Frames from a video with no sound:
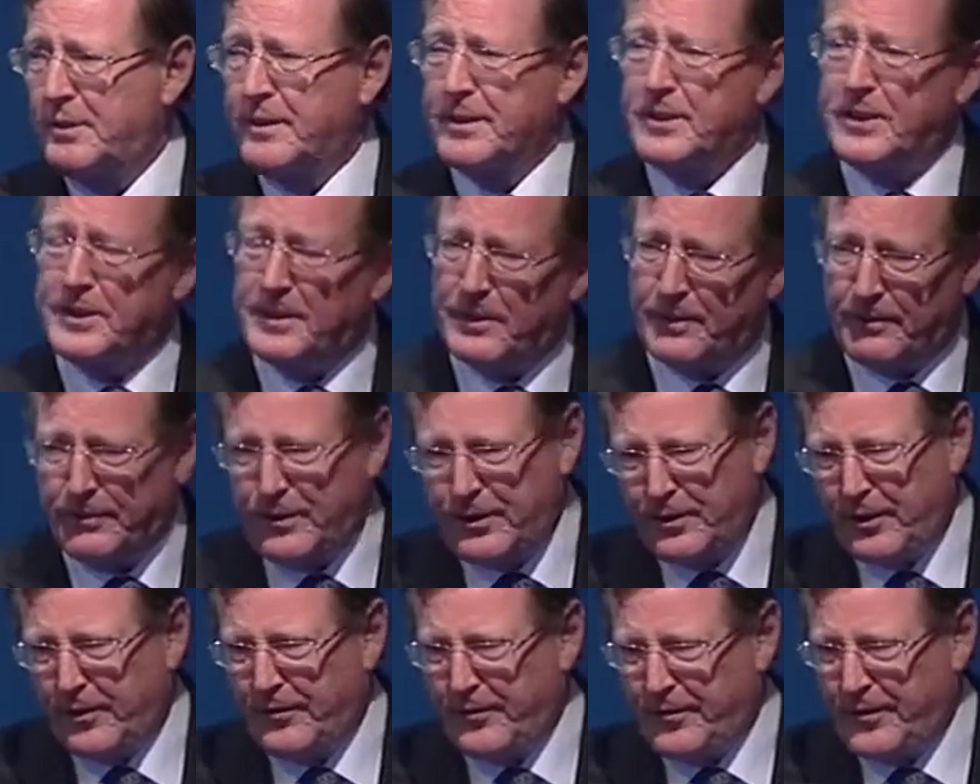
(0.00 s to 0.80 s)
So it's
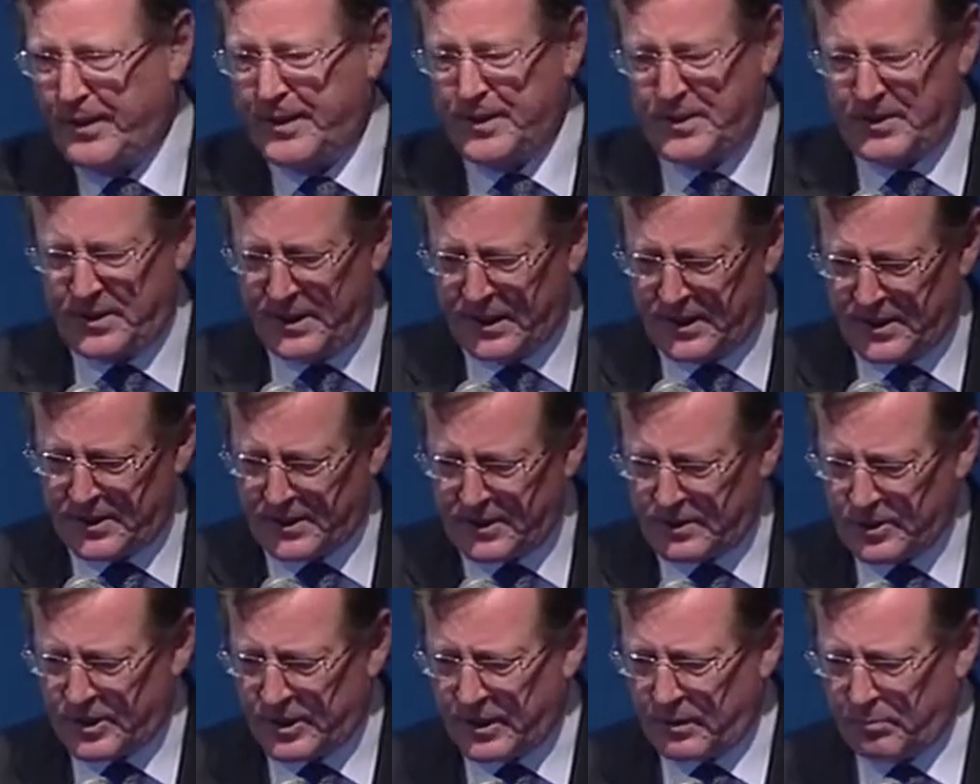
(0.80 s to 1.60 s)
got these
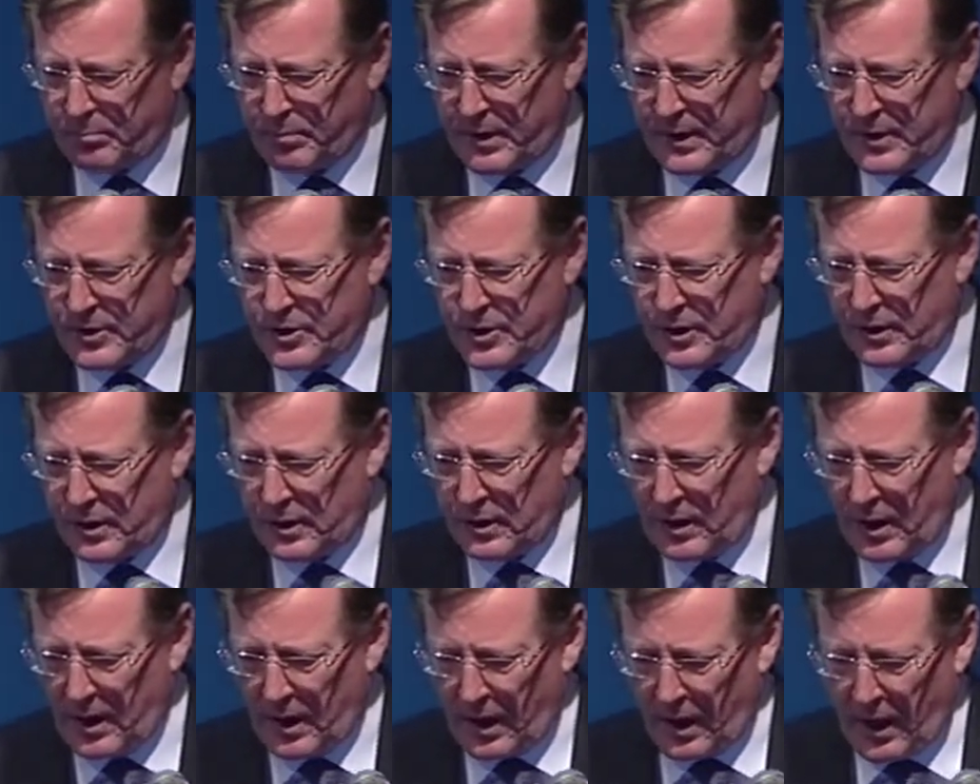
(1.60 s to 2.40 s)
things cheek by
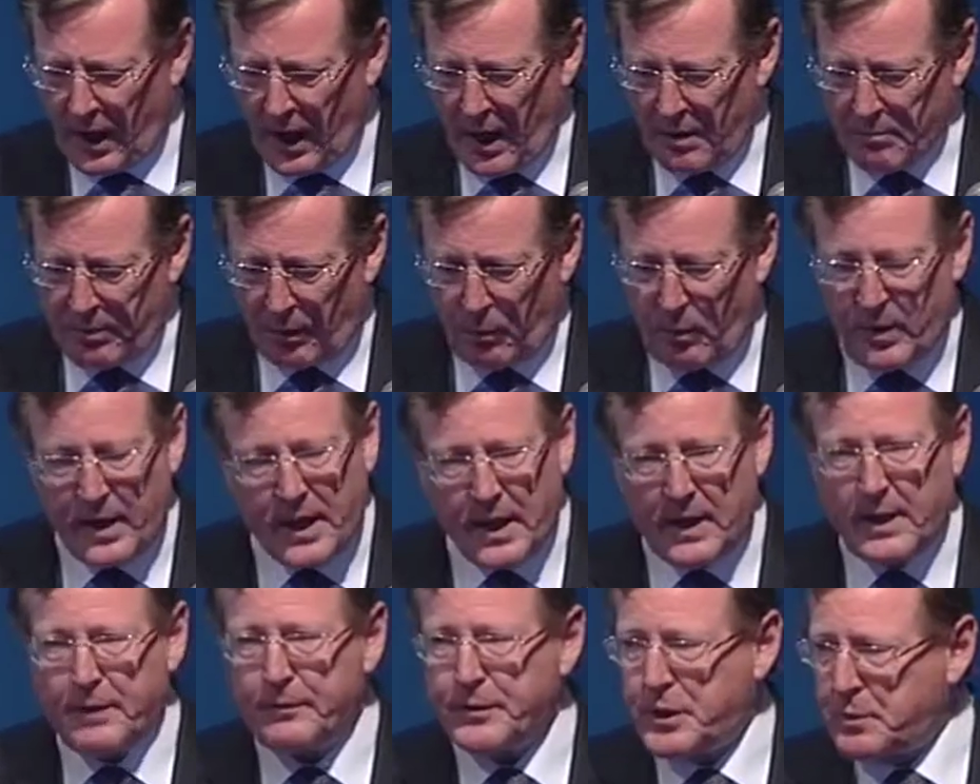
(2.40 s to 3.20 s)
jowl. But
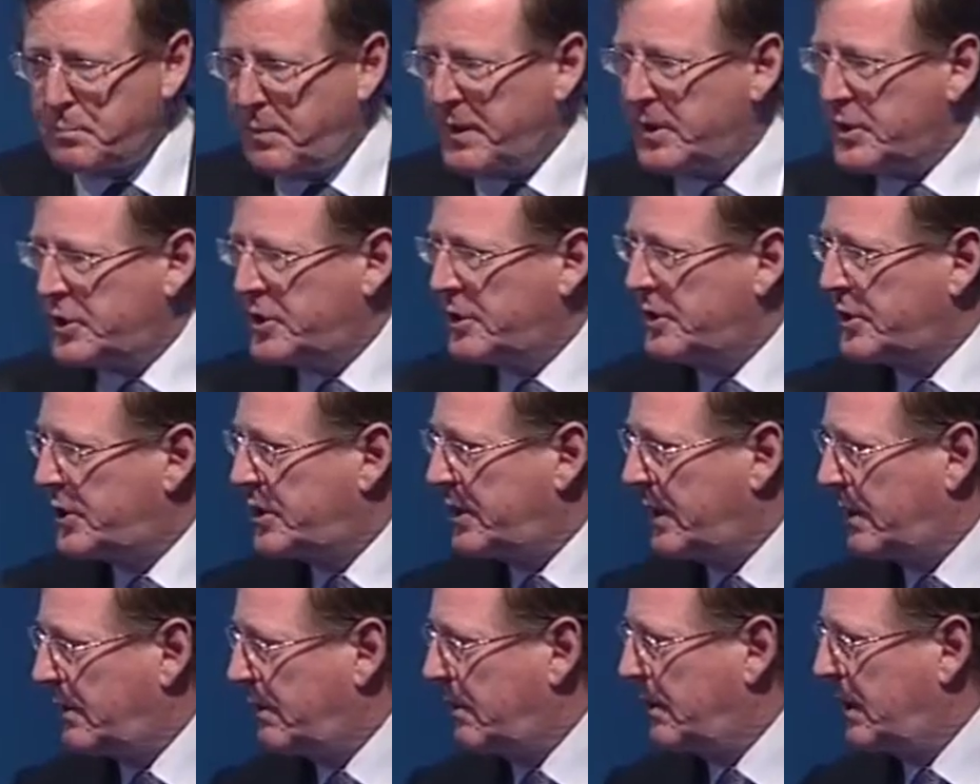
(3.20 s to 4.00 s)
we have spatial
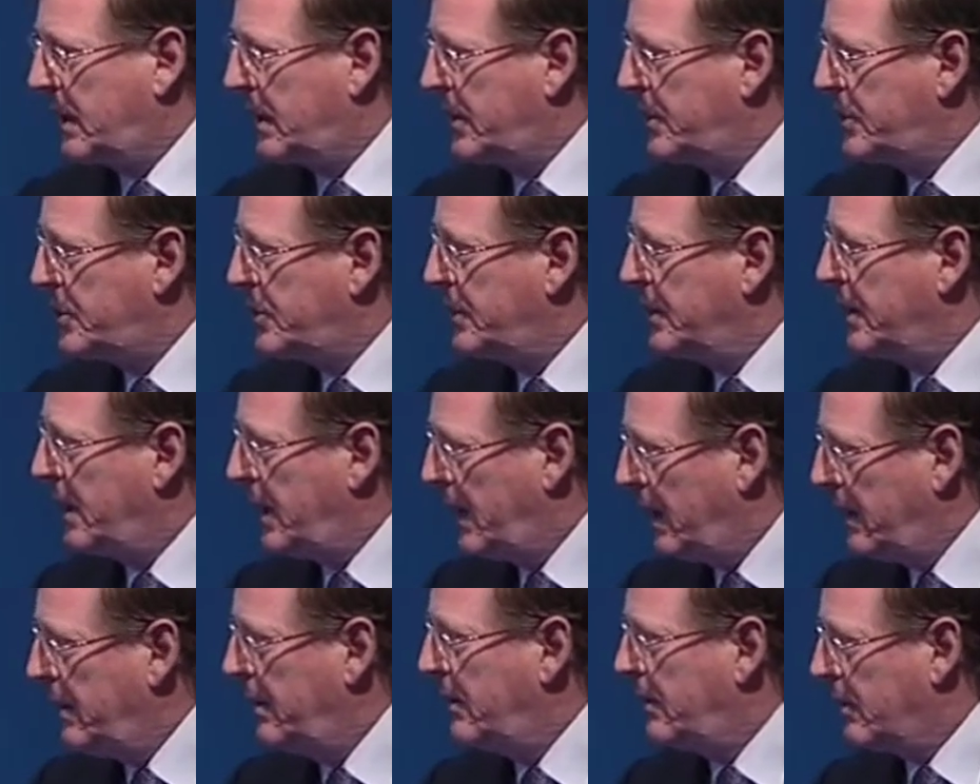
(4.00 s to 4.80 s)

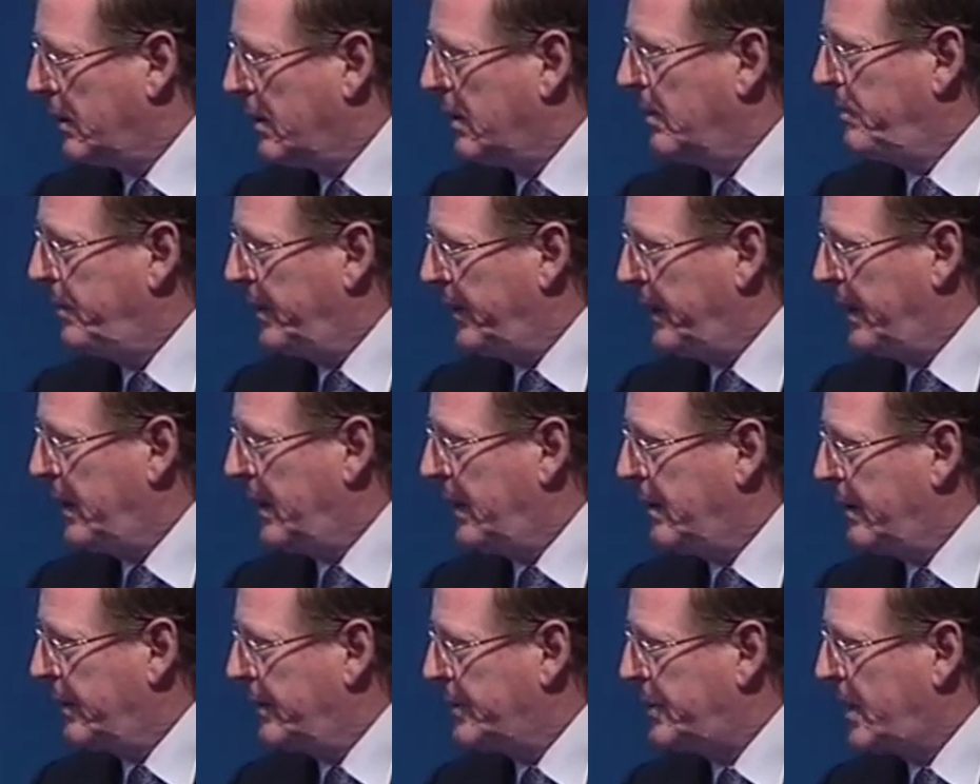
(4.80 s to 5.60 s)
segregation in urban
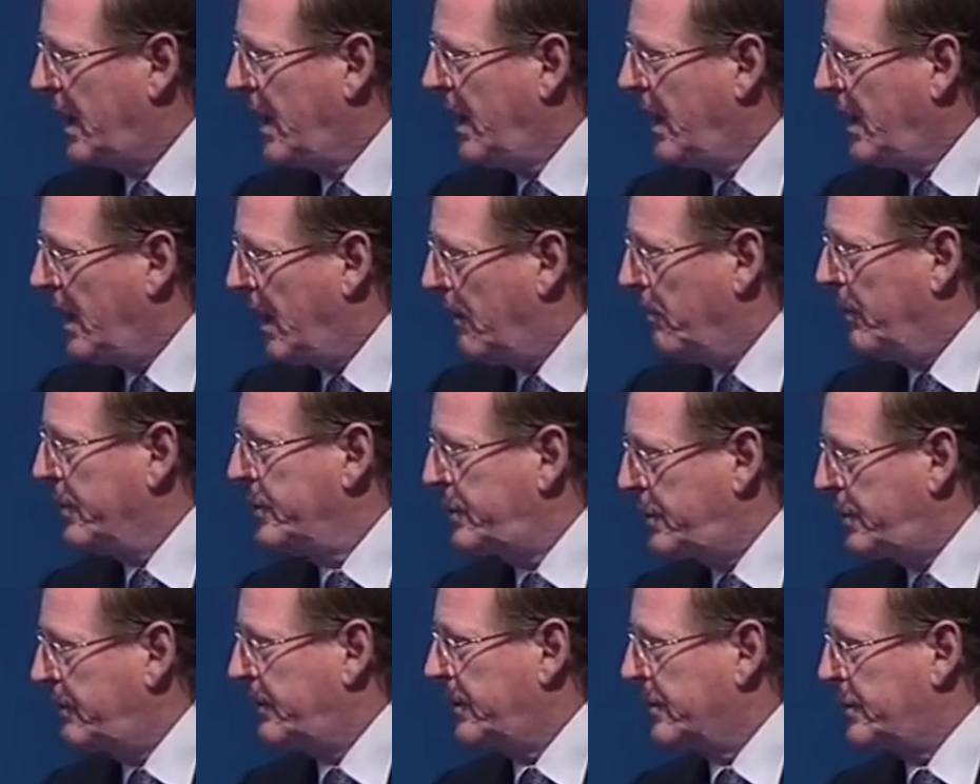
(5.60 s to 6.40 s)
areas. And
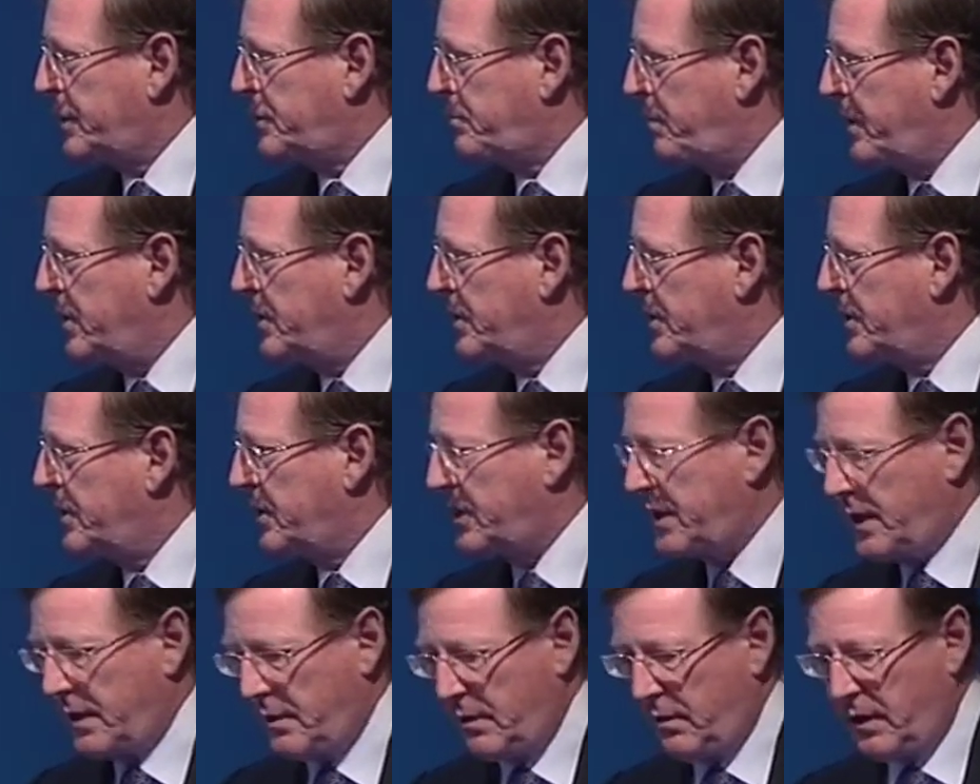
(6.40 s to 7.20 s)
once you've got
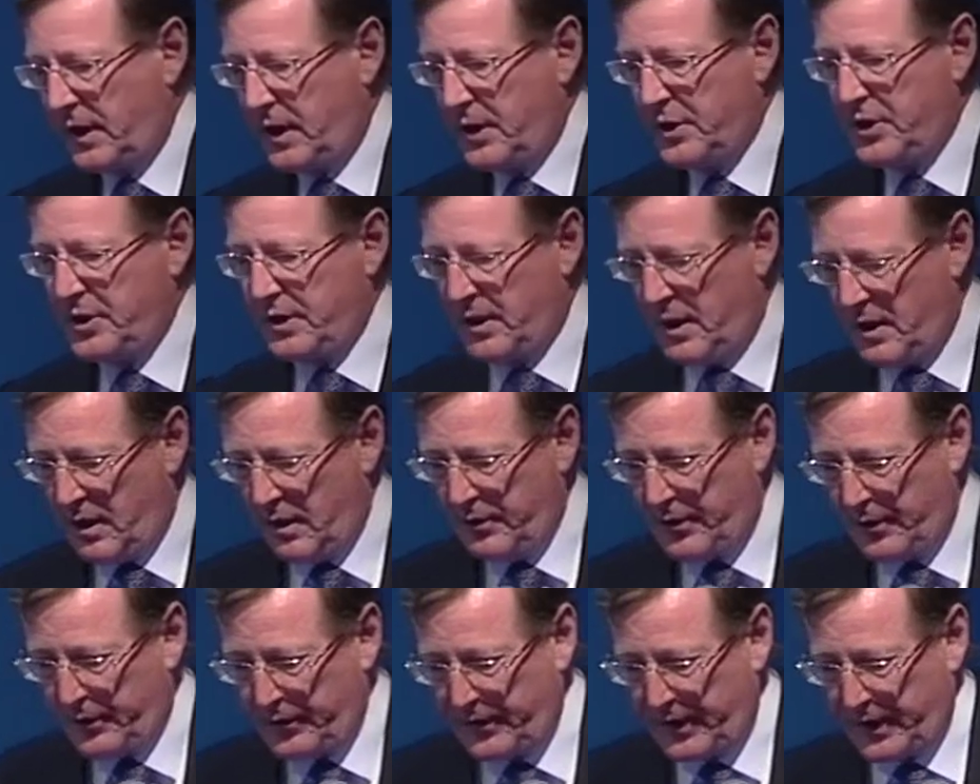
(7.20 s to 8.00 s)
spatial segregation,
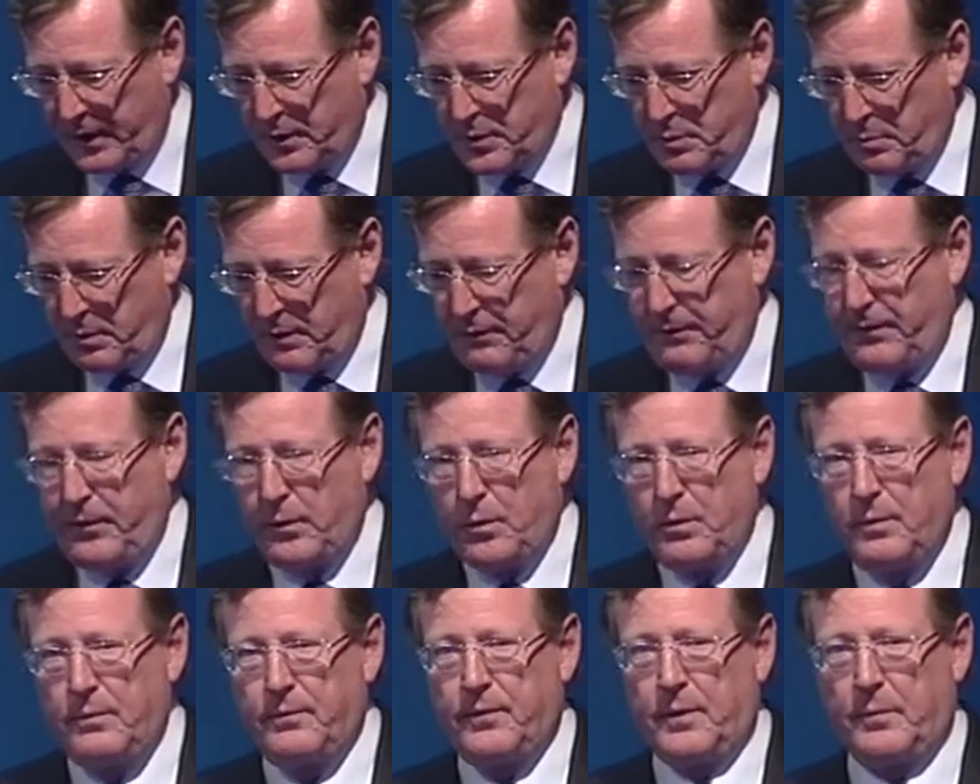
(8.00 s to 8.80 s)
other things will
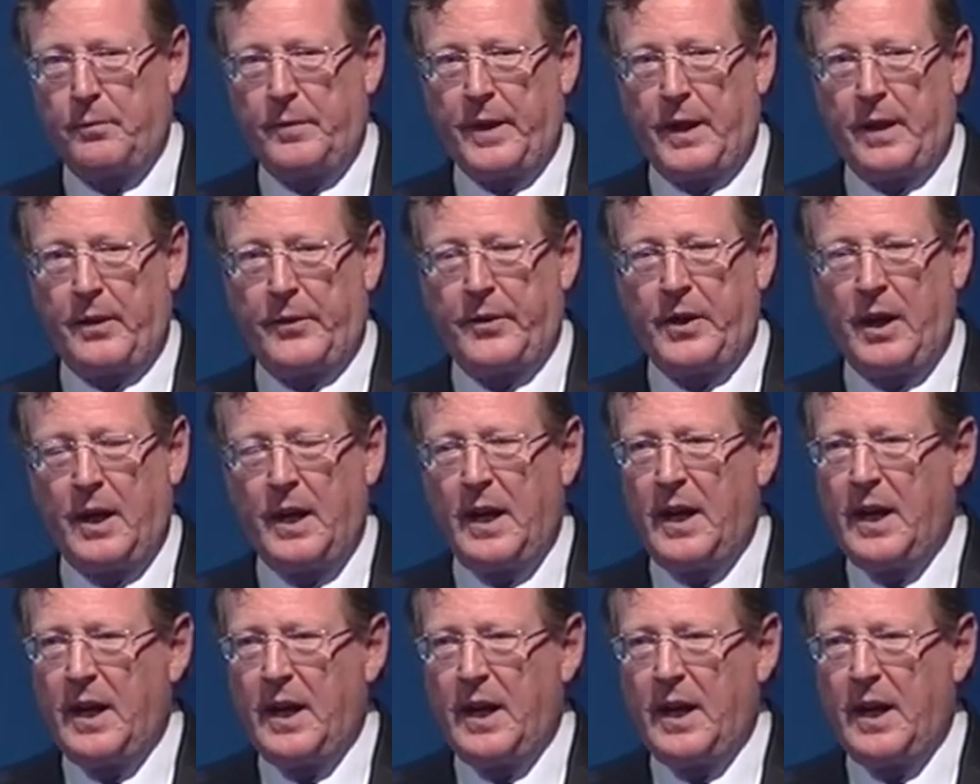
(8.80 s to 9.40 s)
flow from that.